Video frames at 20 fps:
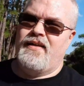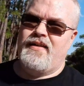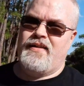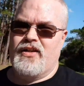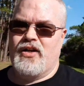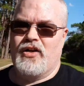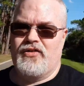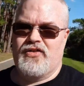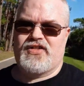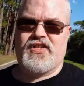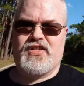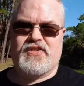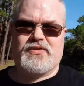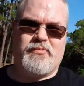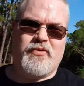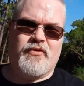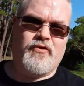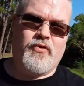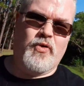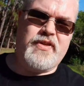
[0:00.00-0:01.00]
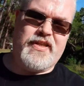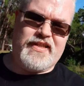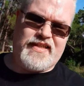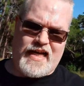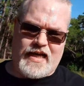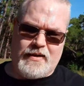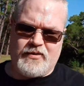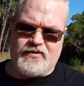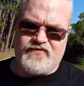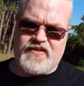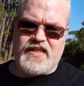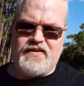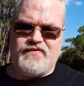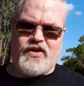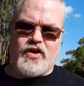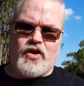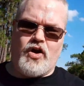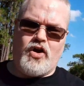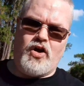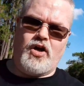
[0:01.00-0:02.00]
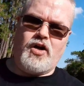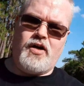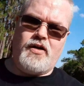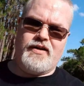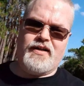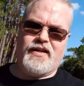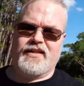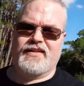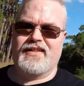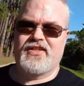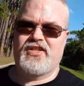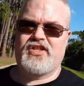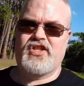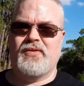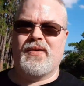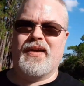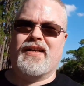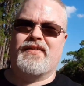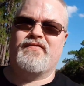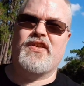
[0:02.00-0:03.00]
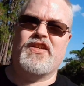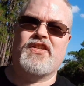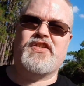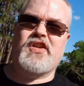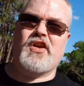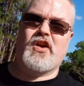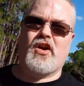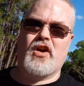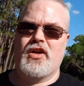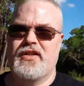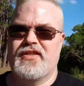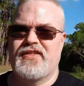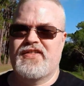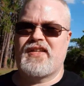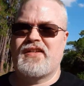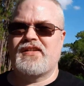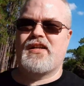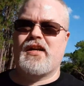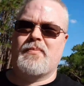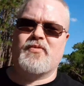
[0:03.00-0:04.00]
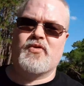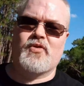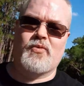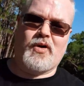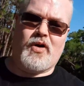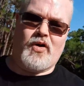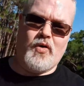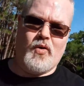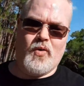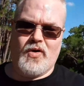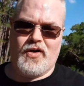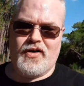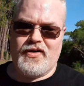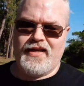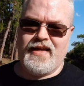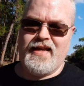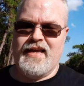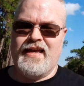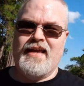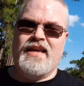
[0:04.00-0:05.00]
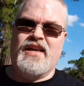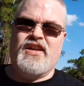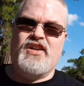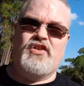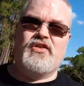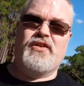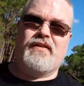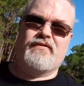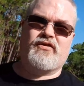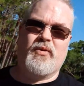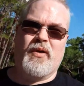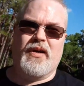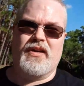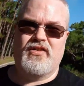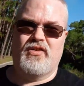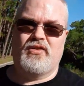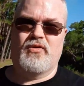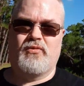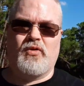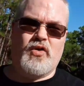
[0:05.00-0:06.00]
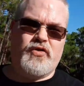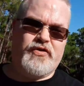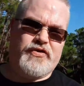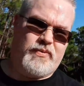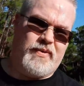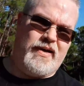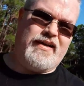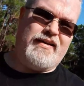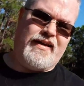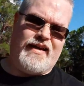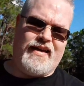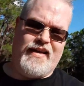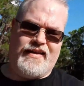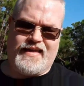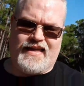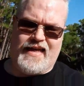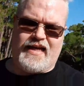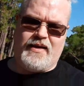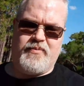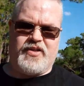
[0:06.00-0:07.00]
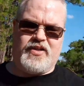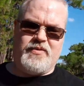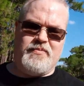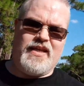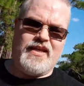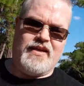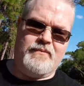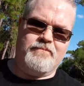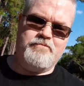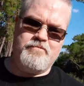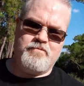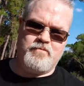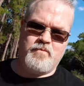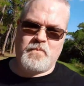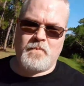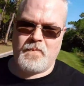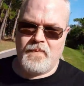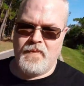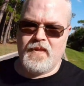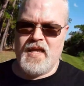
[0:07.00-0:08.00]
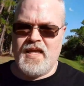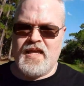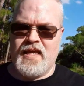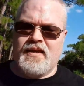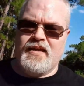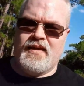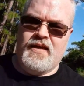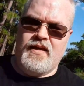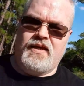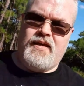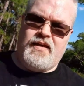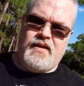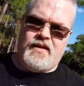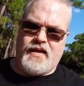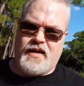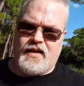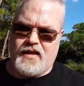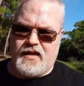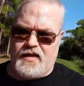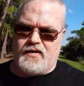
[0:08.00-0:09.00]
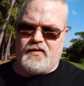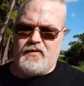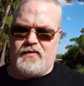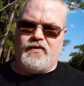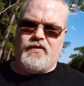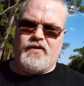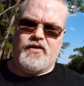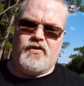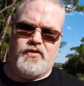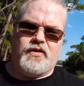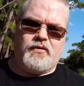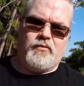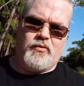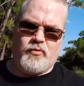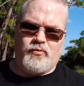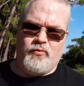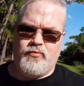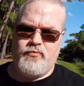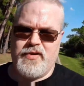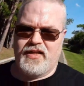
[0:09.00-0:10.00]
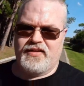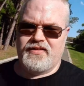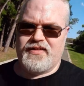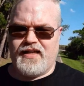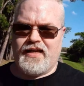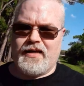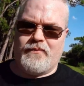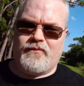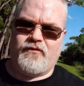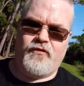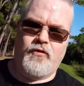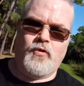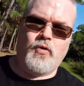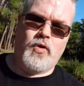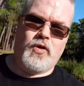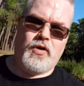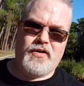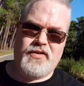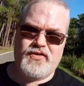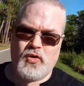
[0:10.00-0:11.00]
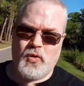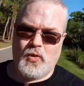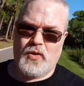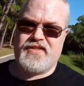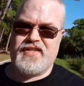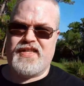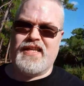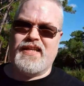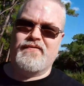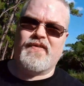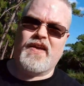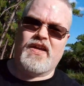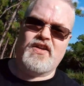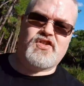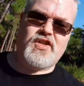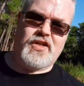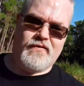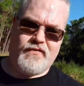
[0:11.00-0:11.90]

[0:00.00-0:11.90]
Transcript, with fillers: you know, this is before the time of DVR, and unless you had a VCR and set it up to record, you'd have to wait till it rolls around again. That happened to me. Uh, you know, they were building up for towards the invasion